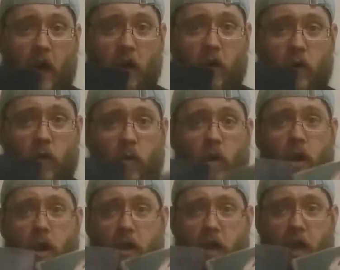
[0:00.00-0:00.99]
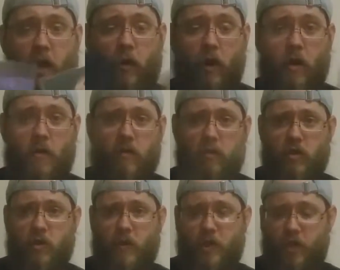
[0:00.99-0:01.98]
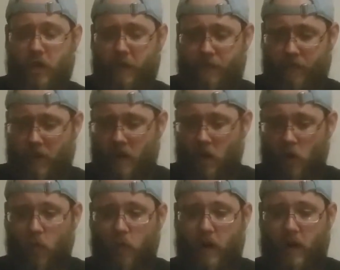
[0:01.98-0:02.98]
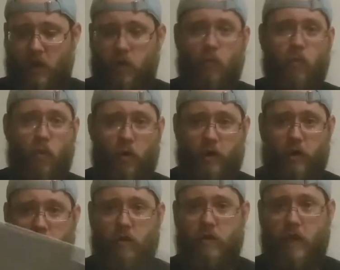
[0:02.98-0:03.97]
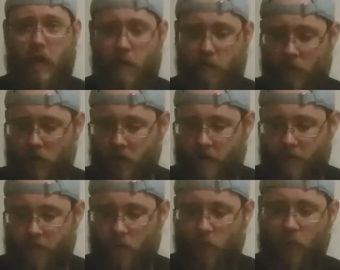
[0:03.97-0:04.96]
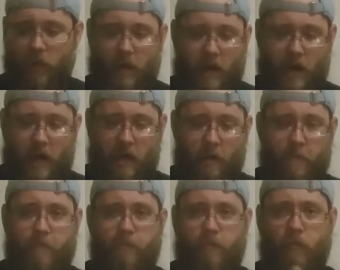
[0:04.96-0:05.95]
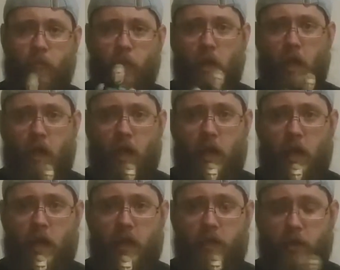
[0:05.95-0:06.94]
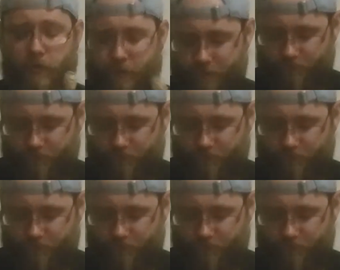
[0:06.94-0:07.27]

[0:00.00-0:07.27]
Haku, Gangrel, Blue Chip. We got the Warrior comic book. We got Lesnar.